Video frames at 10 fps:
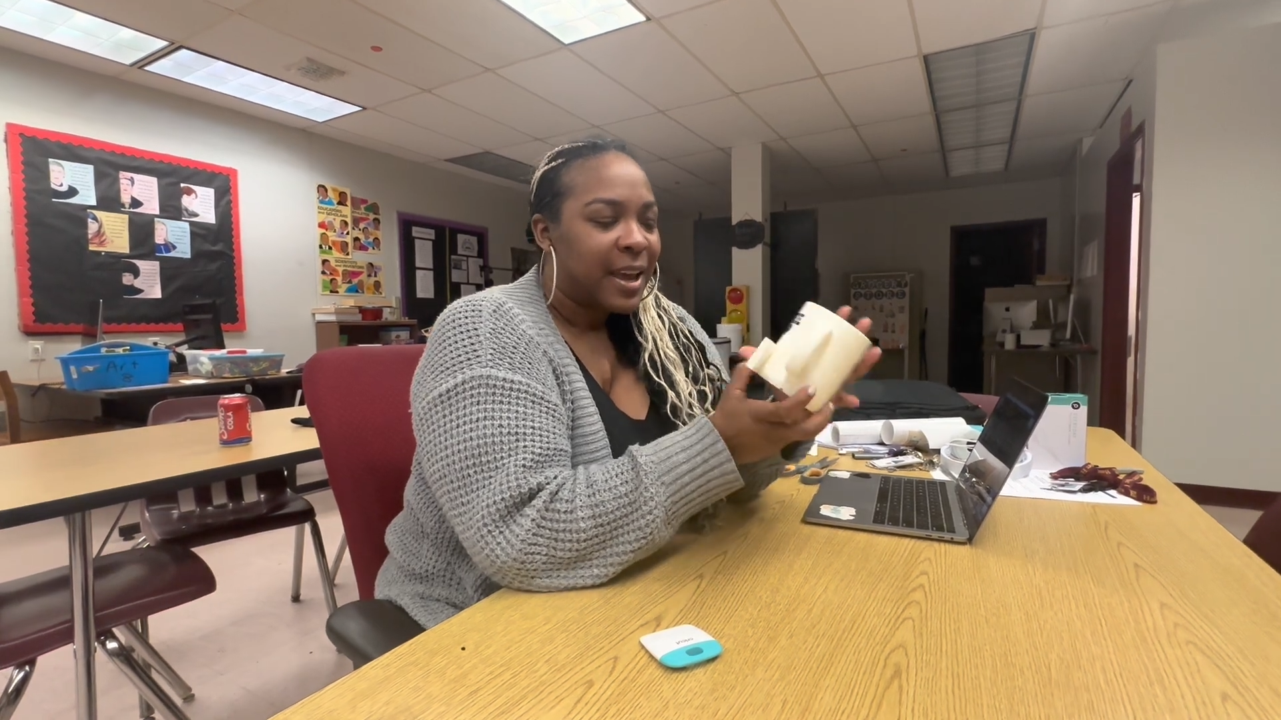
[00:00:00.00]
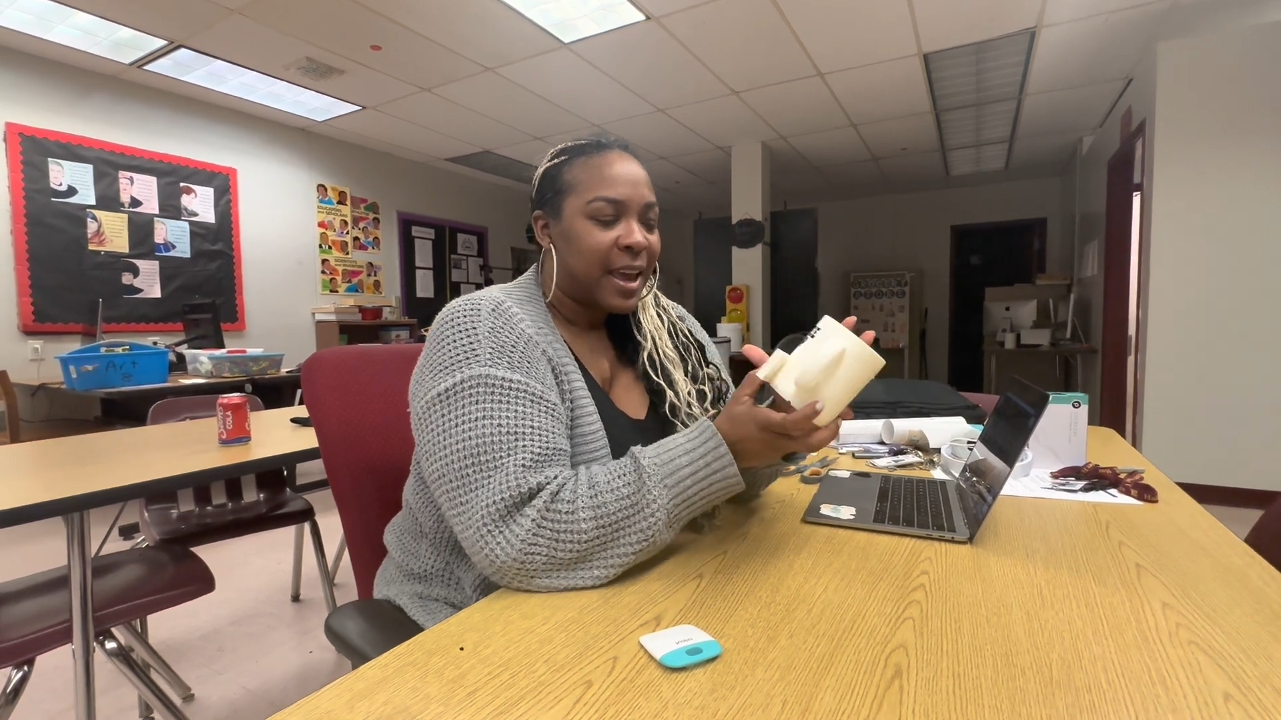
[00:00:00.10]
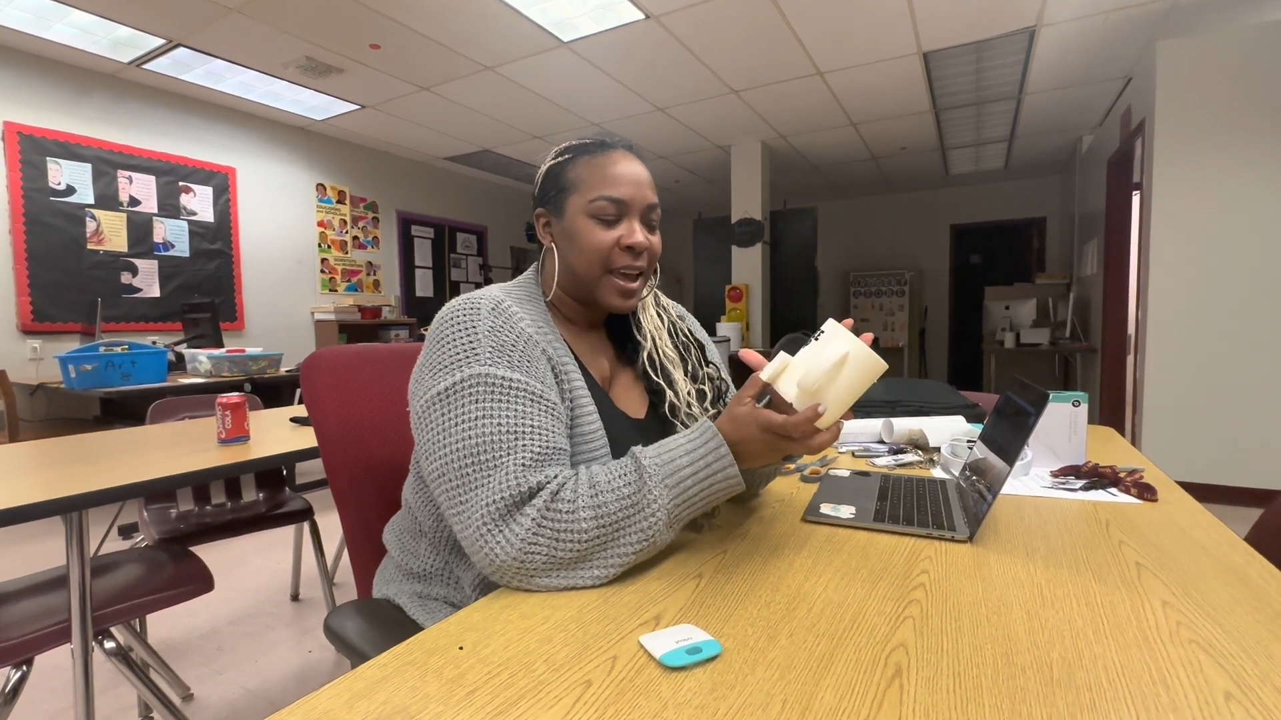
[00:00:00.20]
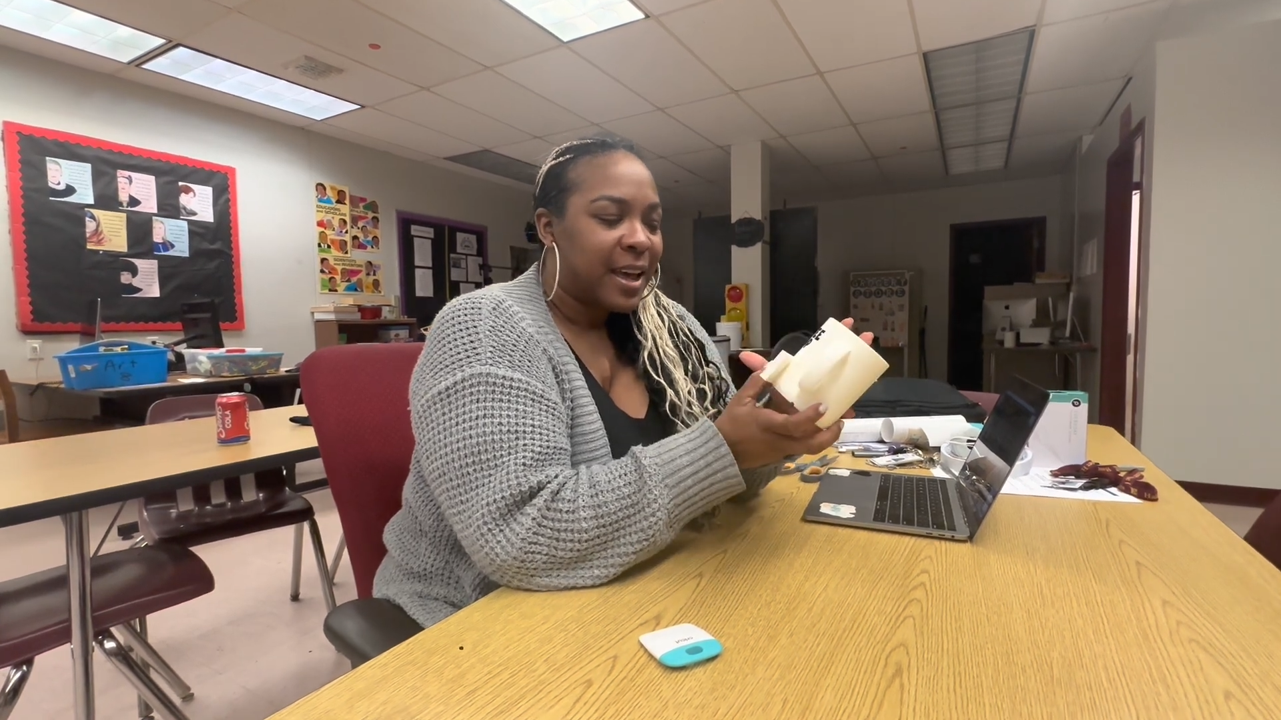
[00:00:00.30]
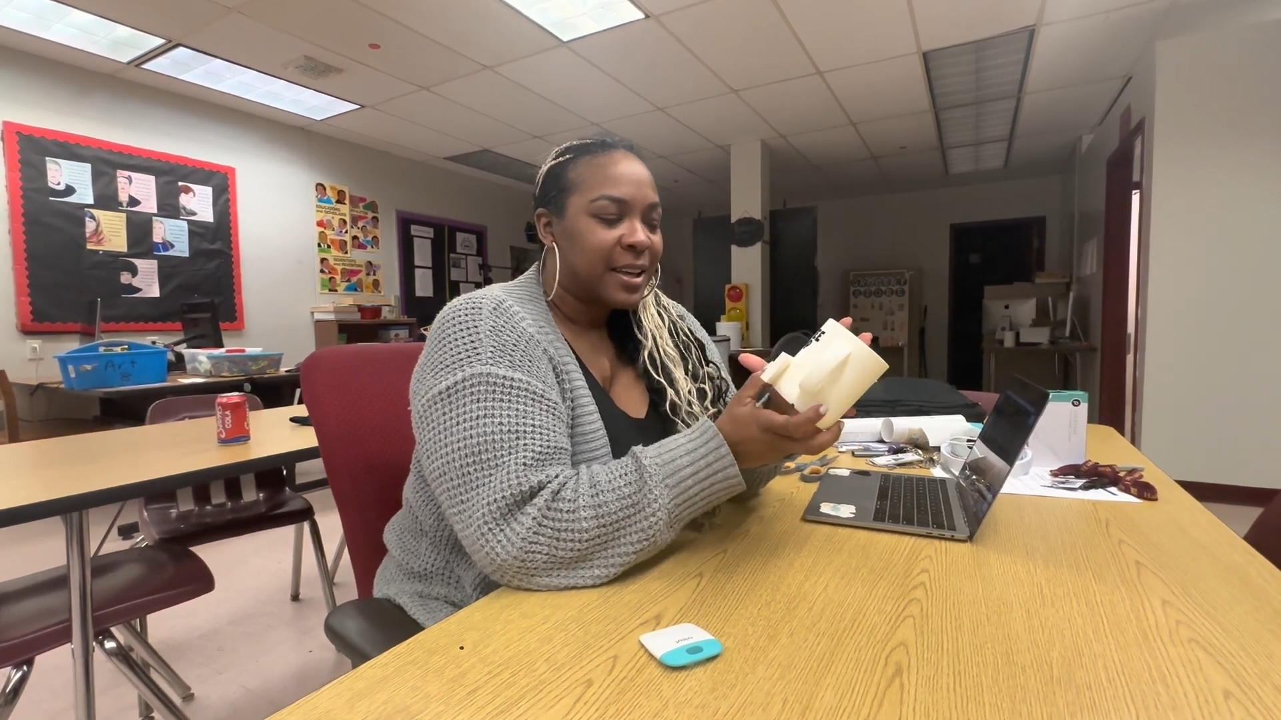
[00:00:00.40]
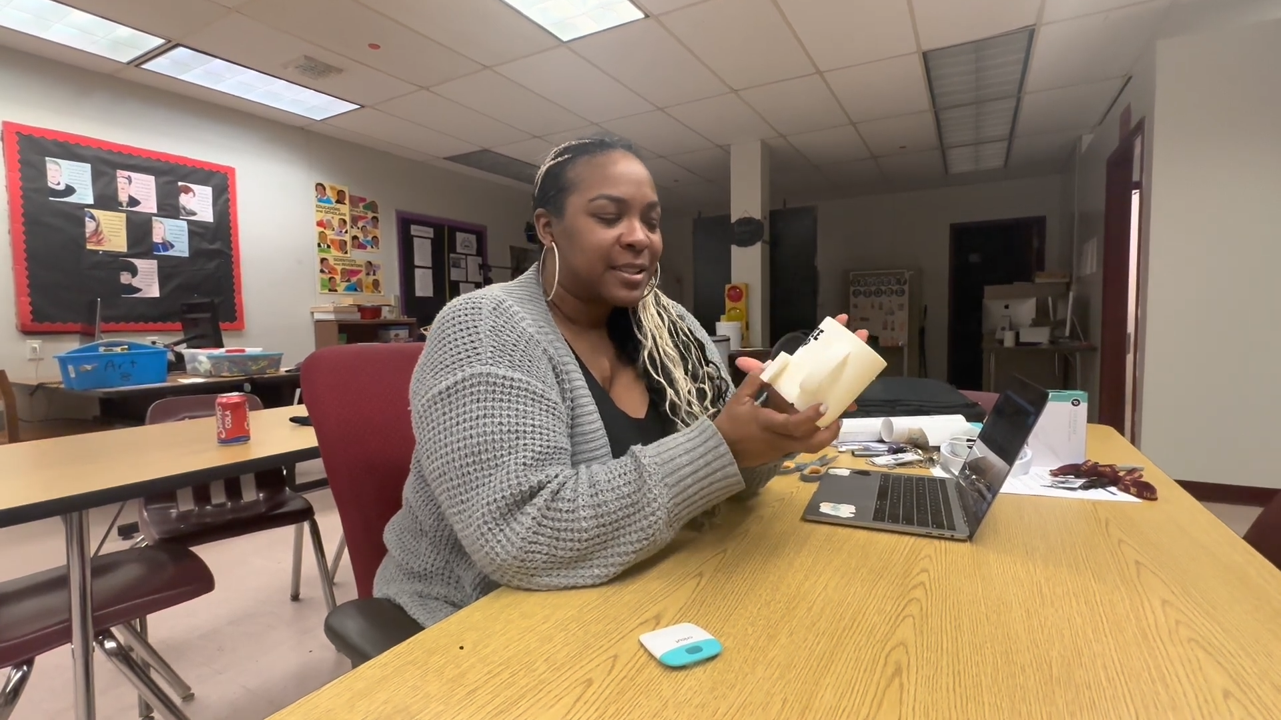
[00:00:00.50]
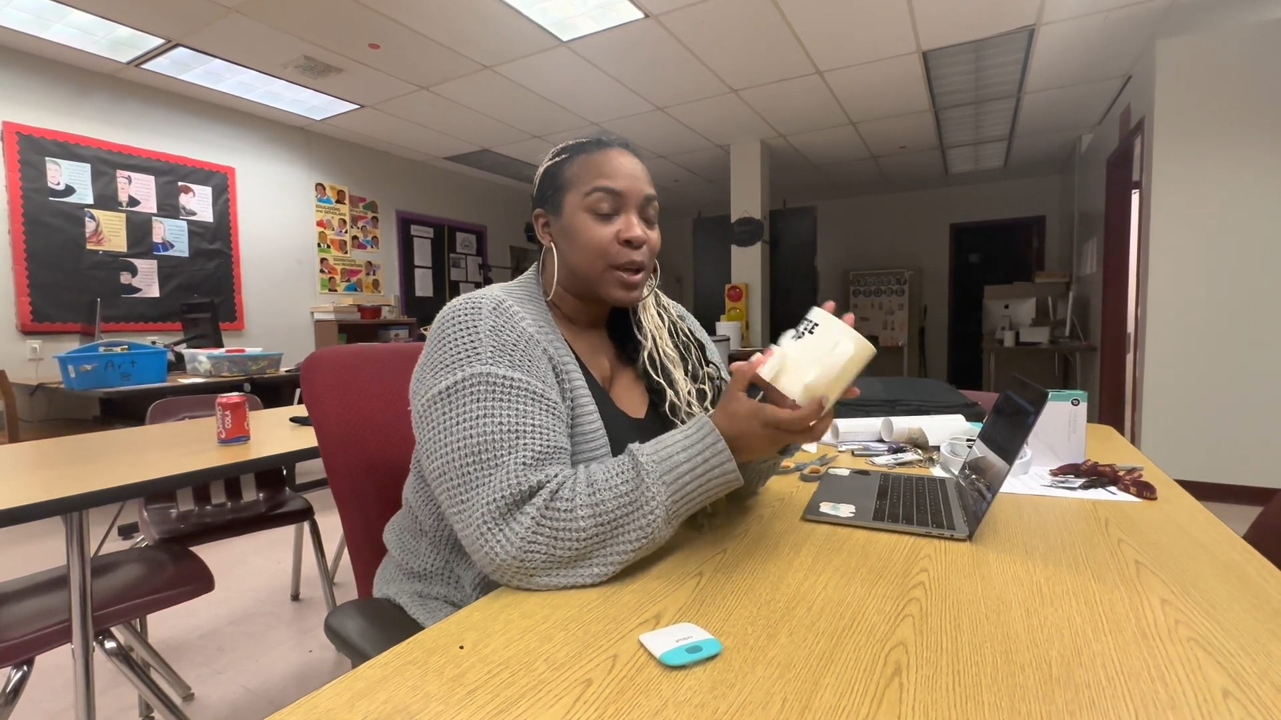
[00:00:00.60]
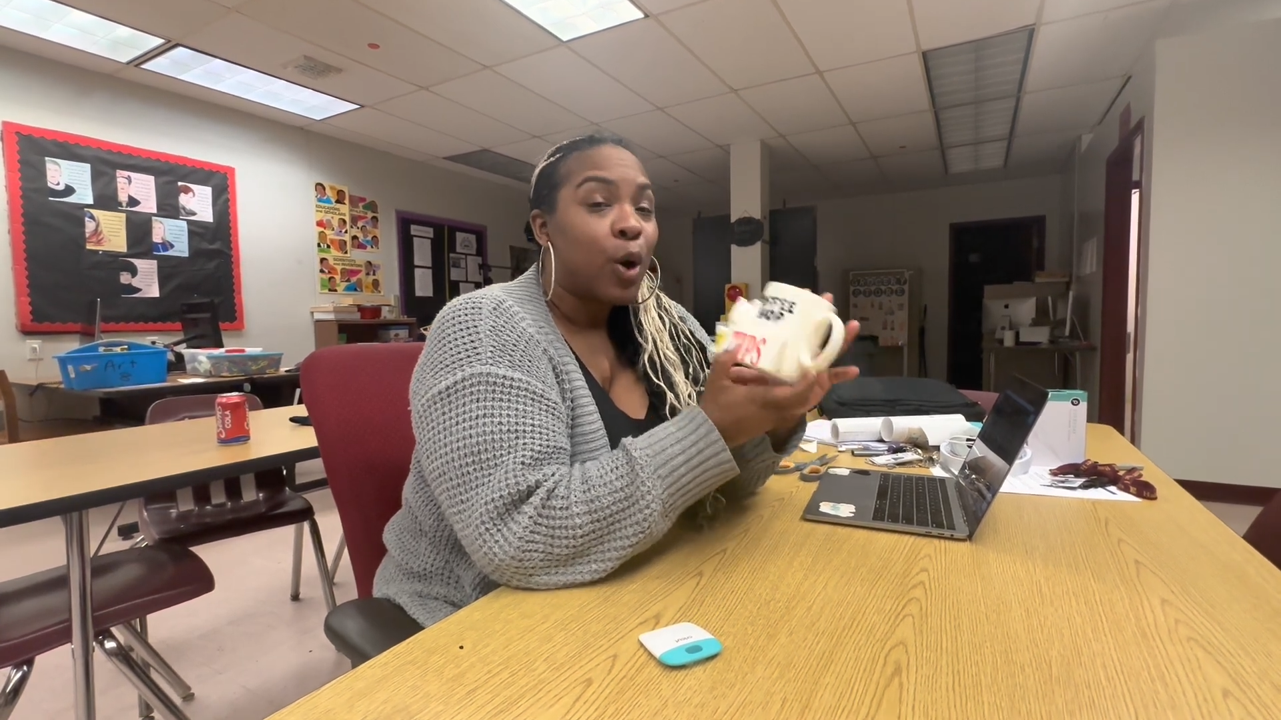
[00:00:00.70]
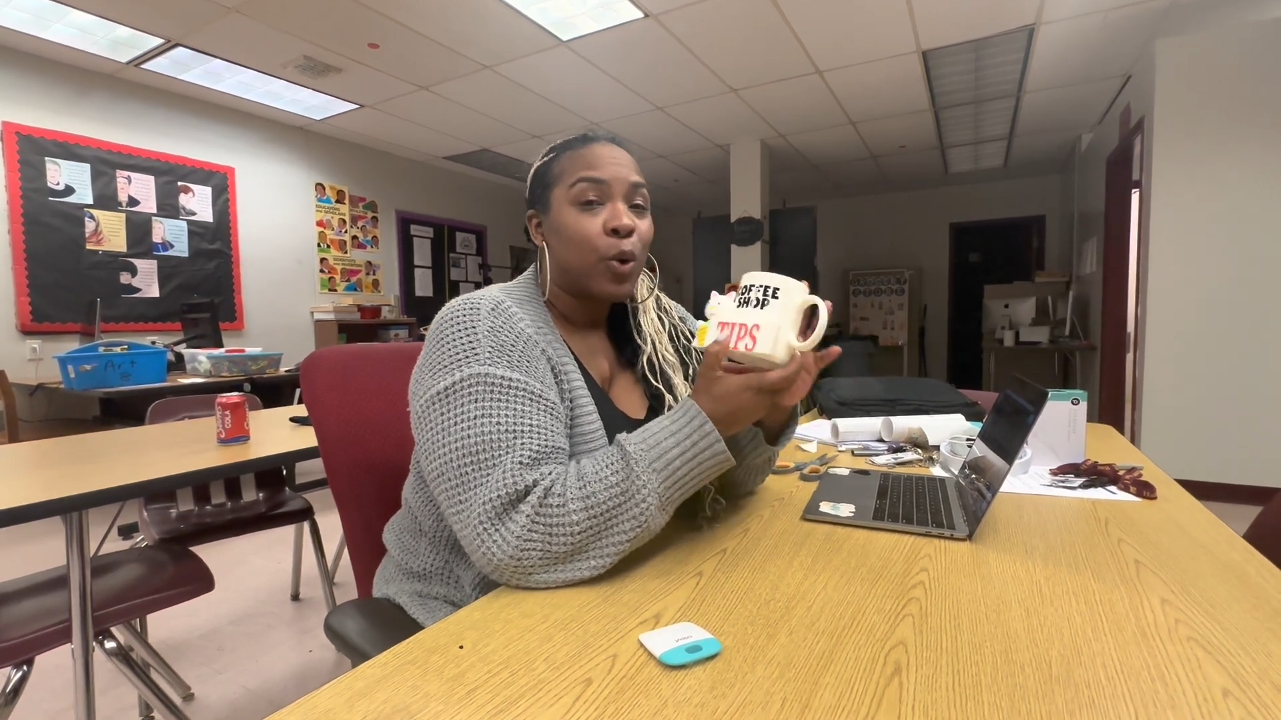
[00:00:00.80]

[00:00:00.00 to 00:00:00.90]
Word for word: and